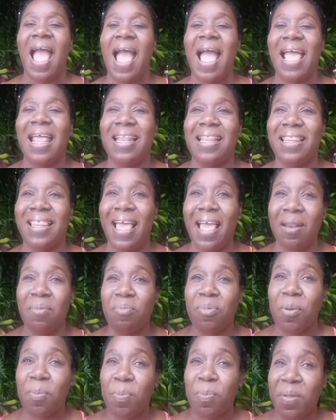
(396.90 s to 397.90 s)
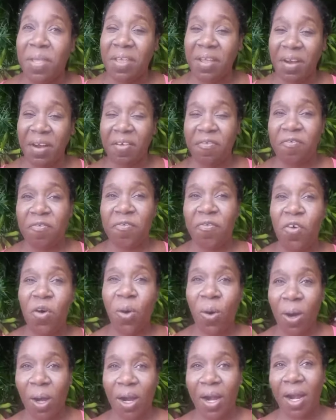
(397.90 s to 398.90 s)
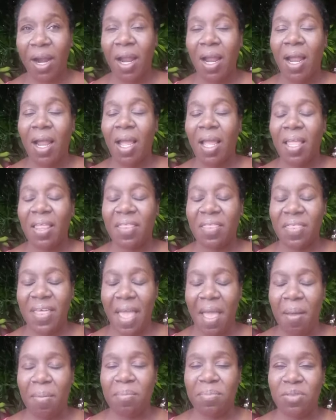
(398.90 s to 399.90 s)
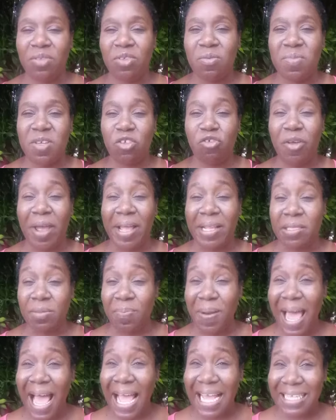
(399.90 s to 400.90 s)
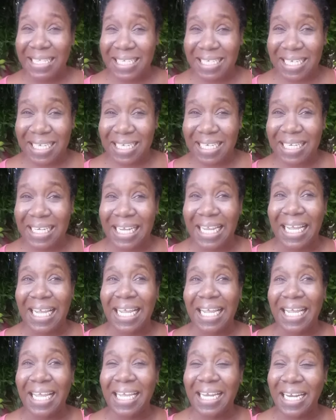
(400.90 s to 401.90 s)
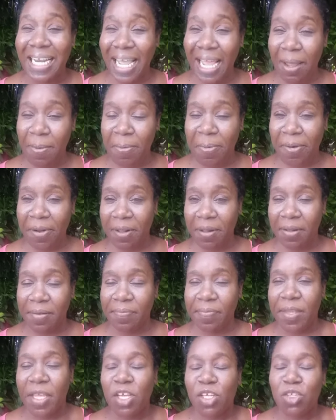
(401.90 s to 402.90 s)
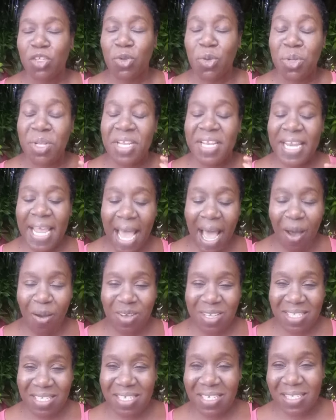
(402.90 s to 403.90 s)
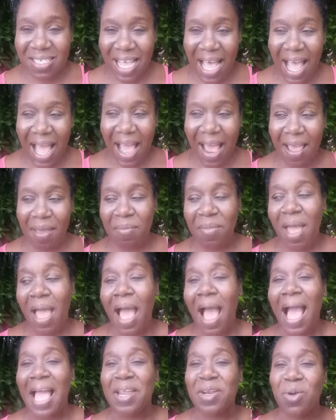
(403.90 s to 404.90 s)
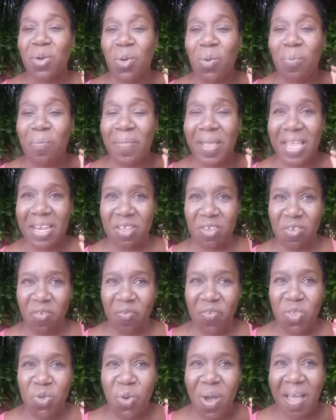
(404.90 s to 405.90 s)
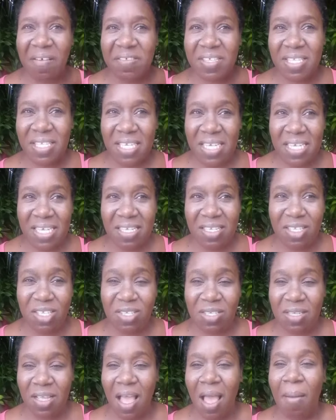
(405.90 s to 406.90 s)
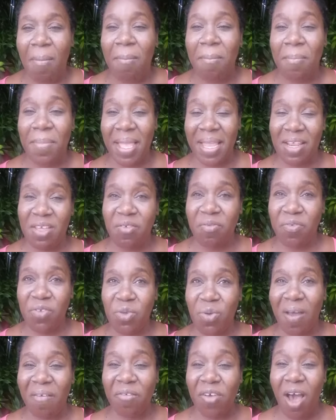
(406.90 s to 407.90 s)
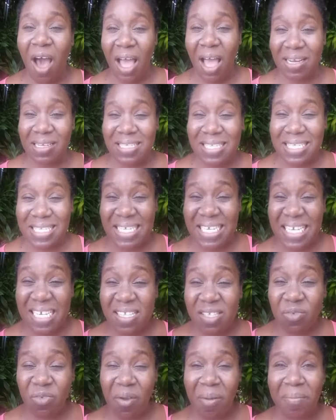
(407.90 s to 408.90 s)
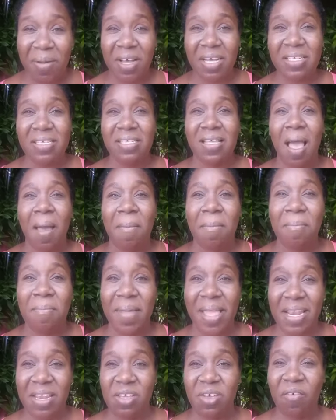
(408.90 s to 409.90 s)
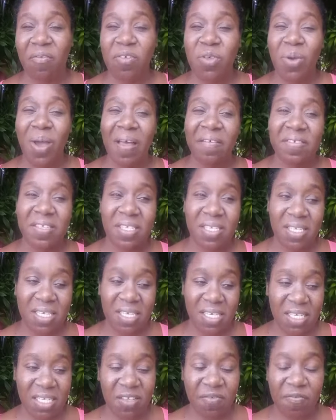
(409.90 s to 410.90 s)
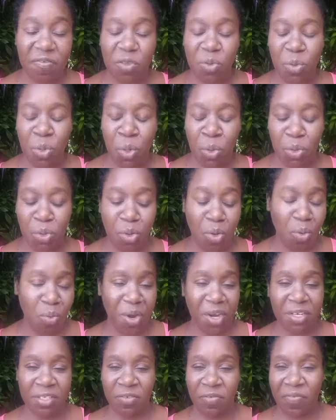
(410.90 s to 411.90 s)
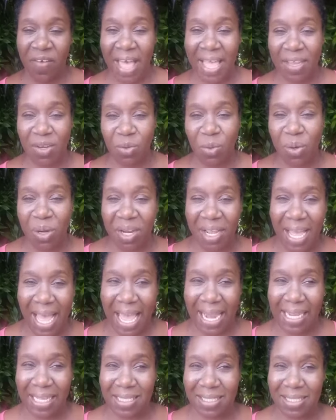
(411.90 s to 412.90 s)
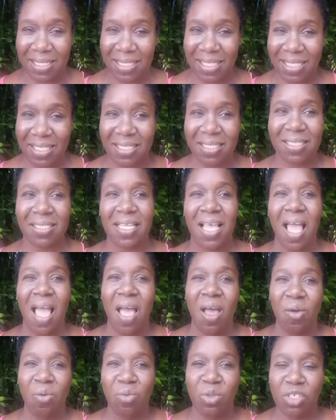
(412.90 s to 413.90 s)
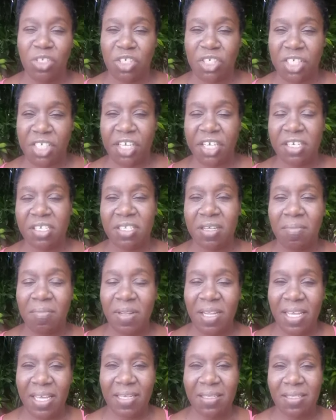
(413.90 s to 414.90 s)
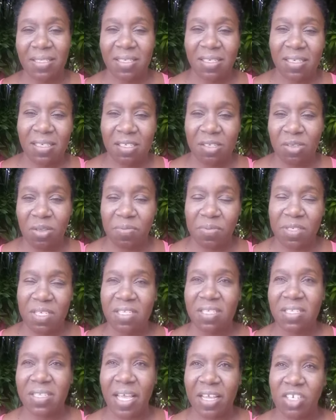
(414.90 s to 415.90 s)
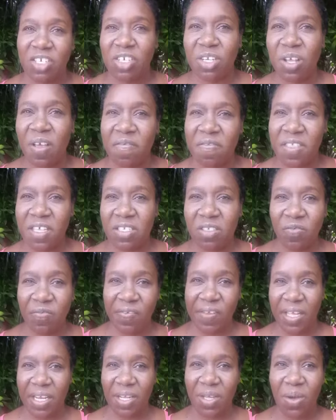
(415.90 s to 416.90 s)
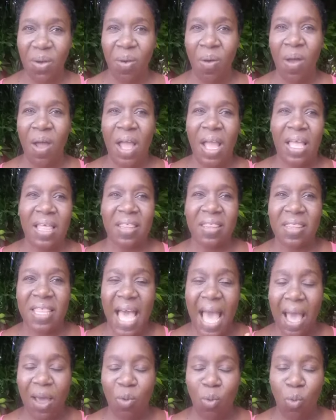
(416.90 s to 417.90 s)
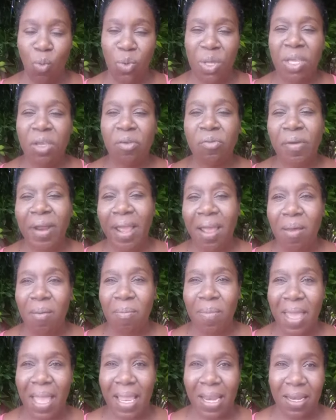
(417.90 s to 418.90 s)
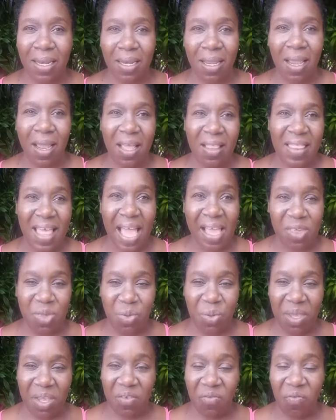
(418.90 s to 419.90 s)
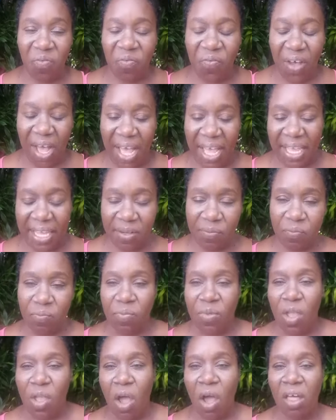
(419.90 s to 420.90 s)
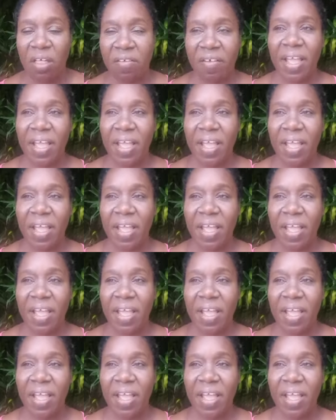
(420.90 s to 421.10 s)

and then prepare for them to be transplanted in April. So now is the time. I know many of you have seeds. Many of you have gotten seeds from us. Many of you have seeds. If you don't know where to find organic seeds, we'll share some links in the description section of this video that we recommend that you can find. All